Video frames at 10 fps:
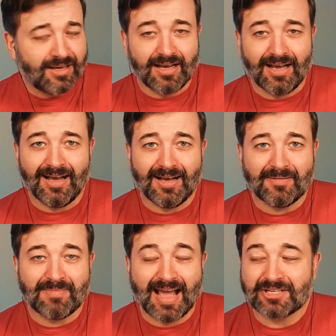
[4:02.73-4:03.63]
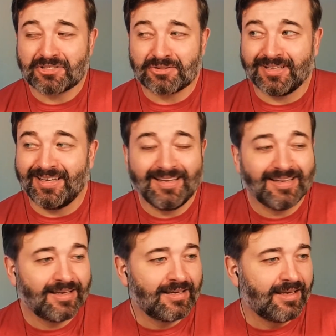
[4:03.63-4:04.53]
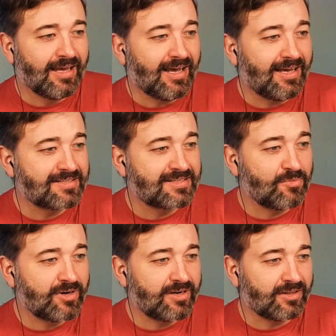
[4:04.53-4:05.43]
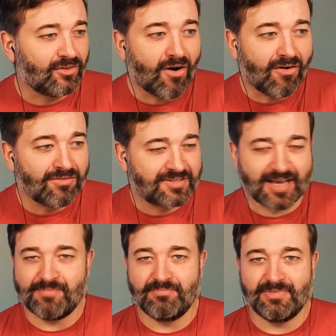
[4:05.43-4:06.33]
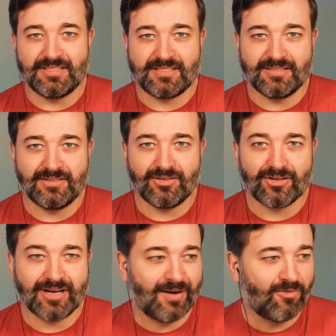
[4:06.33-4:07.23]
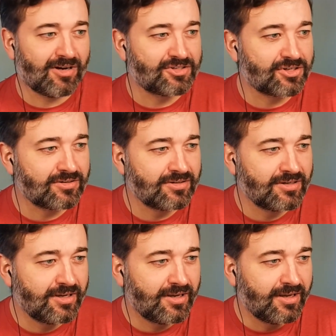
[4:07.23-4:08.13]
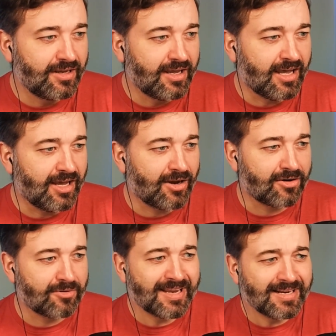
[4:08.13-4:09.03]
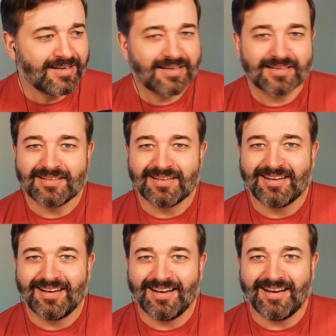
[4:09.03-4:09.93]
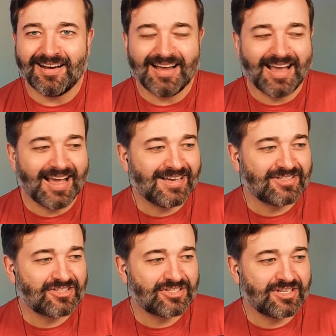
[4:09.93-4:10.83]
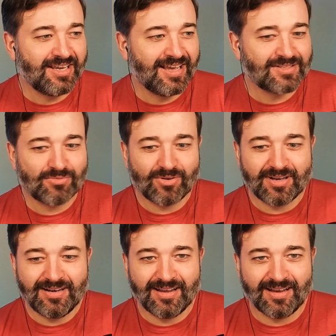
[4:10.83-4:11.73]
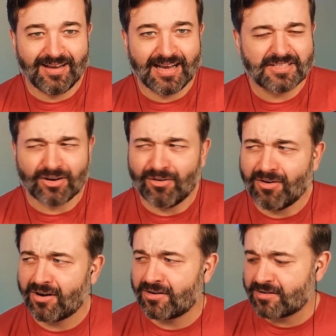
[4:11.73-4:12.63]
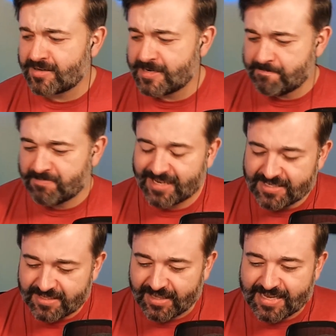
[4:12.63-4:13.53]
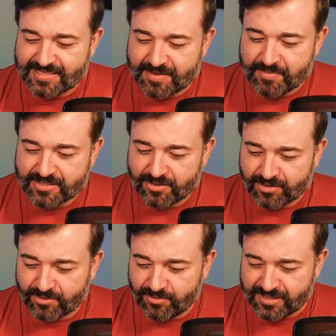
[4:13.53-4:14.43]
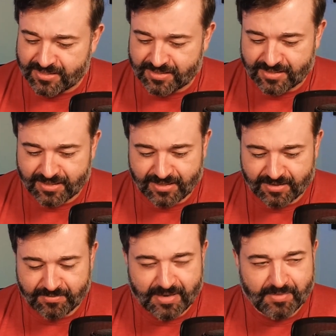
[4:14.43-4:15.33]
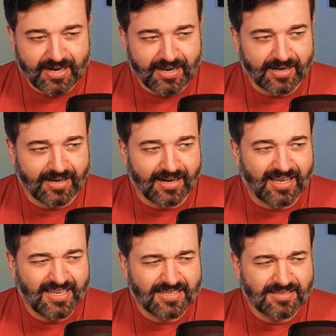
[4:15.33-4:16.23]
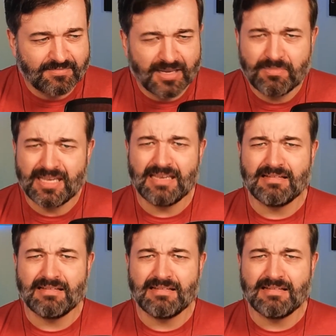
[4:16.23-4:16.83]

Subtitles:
actually someone, a long-time listener and watcher, Hermine. She has won. I saw her, I guess the last time I saw her was maybe at Ignite, maybe